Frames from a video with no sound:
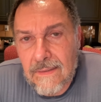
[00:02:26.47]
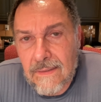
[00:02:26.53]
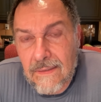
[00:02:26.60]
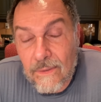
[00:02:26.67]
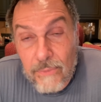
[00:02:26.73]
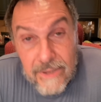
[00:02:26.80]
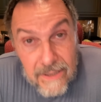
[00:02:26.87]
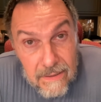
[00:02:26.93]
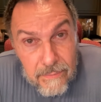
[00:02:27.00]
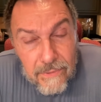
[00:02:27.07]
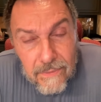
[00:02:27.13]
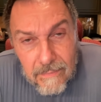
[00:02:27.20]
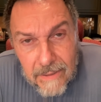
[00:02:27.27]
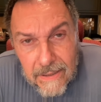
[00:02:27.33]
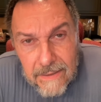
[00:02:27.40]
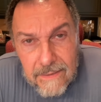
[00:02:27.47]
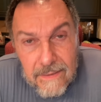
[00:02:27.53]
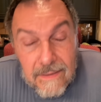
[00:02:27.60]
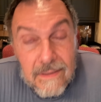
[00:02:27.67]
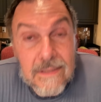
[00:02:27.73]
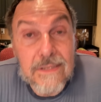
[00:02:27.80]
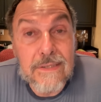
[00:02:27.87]
that we need to be reminded
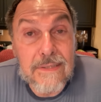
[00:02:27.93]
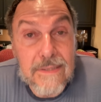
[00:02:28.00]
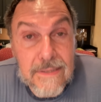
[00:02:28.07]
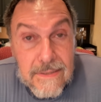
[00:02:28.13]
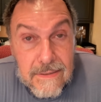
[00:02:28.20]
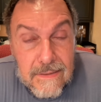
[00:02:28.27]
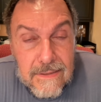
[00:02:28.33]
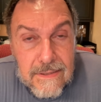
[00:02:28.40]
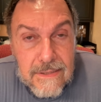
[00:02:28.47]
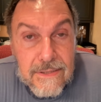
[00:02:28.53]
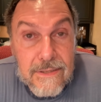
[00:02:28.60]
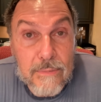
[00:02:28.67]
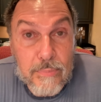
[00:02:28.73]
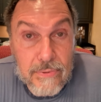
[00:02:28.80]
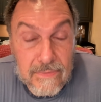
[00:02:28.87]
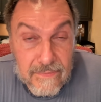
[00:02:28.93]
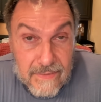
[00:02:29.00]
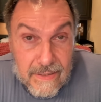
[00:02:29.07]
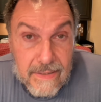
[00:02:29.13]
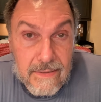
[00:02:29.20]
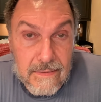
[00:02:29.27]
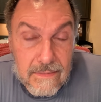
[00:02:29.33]
that Jesus is the
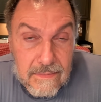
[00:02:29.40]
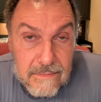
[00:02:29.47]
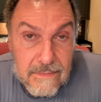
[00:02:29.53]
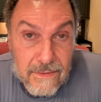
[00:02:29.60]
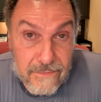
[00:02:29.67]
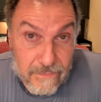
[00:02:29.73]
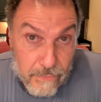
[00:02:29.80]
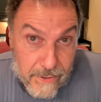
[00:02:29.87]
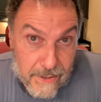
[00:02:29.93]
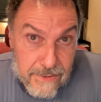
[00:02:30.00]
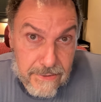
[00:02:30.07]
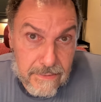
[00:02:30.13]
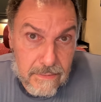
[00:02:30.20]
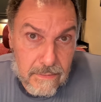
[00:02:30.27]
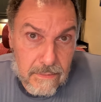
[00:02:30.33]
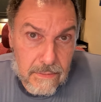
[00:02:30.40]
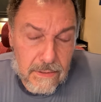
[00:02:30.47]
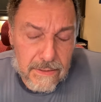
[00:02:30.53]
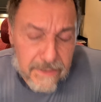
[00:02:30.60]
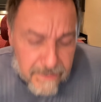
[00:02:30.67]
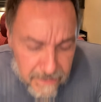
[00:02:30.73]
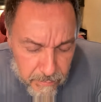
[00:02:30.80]
provider of rest,
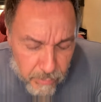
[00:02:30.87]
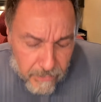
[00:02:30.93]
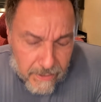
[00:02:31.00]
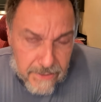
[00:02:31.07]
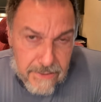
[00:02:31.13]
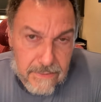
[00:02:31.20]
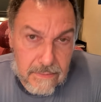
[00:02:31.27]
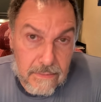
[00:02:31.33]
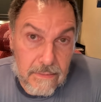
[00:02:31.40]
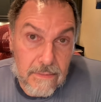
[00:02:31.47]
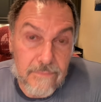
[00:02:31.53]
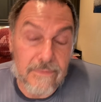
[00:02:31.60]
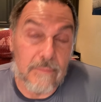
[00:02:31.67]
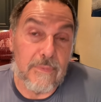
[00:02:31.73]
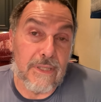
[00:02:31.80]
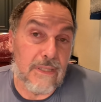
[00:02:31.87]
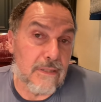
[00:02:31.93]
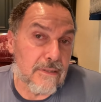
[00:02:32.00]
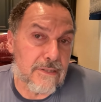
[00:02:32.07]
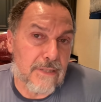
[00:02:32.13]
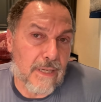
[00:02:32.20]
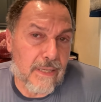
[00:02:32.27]
a deep rest from the
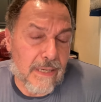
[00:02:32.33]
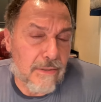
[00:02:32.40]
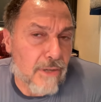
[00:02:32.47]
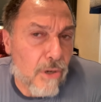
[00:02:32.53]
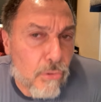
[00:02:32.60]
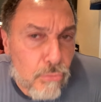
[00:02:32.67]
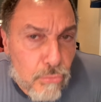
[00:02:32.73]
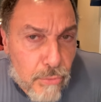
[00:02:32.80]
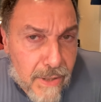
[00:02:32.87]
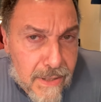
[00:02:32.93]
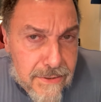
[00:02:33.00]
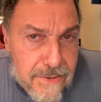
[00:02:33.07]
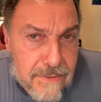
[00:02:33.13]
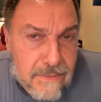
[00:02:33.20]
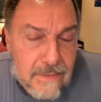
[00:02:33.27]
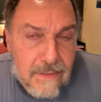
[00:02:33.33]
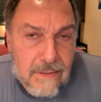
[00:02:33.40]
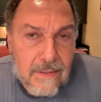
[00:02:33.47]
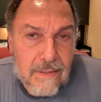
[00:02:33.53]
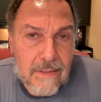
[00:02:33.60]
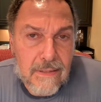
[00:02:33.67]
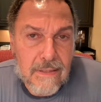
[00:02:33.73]
inside out, a rest
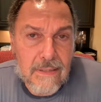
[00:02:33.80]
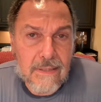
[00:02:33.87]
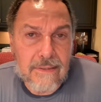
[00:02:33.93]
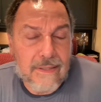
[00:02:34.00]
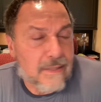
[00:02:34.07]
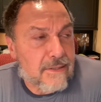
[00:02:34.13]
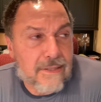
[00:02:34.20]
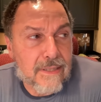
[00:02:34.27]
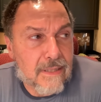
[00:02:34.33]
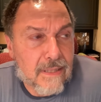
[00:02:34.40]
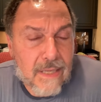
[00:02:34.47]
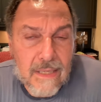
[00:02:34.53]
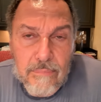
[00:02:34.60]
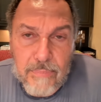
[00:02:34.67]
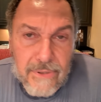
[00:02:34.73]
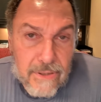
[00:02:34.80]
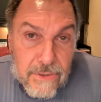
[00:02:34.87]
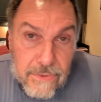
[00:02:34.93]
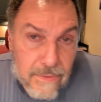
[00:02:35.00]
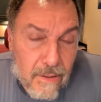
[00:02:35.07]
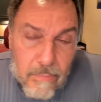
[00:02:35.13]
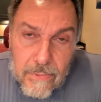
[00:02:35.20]
that cannot be
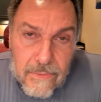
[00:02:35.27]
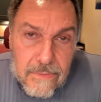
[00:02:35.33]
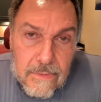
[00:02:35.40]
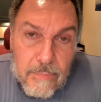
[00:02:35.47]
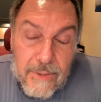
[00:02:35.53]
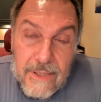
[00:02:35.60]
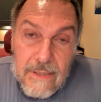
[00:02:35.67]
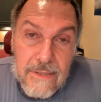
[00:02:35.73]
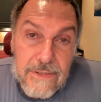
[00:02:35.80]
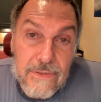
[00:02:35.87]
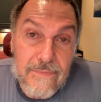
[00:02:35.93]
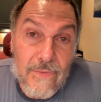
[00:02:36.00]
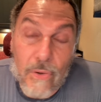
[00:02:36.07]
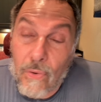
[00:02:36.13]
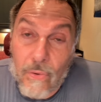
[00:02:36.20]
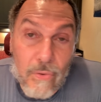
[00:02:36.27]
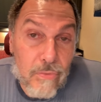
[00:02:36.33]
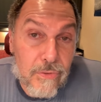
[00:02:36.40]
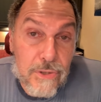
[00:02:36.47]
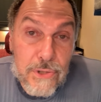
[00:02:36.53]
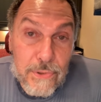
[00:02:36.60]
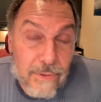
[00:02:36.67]
troubled because of all
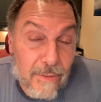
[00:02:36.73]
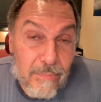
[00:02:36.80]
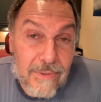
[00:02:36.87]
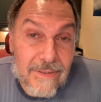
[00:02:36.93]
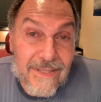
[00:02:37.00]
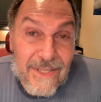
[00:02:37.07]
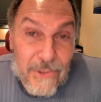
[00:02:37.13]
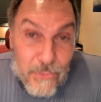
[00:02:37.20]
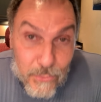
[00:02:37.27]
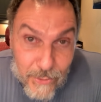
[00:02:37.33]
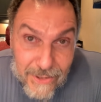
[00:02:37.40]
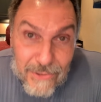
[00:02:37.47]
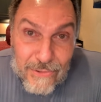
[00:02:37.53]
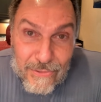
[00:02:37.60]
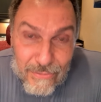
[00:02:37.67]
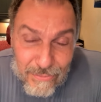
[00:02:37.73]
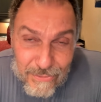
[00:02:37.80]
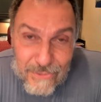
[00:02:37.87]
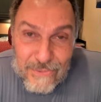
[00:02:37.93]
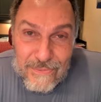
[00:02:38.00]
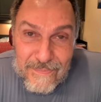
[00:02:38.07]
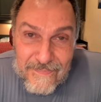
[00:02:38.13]
the trouble He went
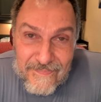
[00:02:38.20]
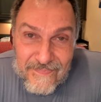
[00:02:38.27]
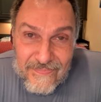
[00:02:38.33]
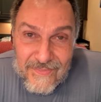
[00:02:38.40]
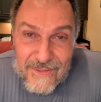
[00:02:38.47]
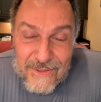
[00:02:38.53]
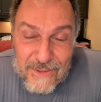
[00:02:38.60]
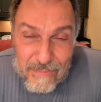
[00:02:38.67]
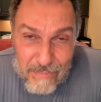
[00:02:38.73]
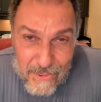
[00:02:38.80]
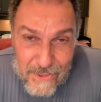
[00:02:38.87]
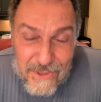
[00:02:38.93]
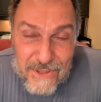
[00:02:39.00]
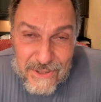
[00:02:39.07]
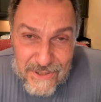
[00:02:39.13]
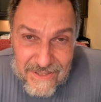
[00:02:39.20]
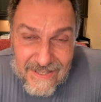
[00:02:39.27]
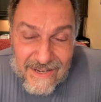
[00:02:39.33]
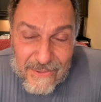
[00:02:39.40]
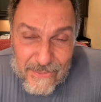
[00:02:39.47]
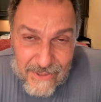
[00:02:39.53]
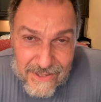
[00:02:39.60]
through to purchase
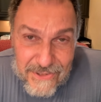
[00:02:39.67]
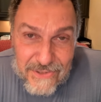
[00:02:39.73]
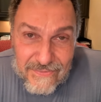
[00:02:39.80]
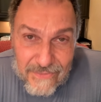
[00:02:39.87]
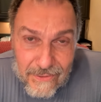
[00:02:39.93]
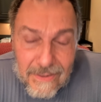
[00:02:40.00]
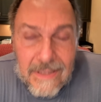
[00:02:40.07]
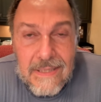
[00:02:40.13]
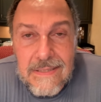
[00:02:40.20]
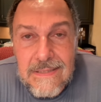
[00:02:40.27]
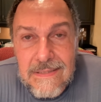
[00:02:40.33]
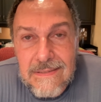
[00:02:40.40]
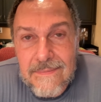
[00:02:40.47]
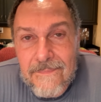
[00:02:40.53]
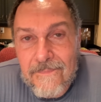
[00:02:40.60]
that rest for us.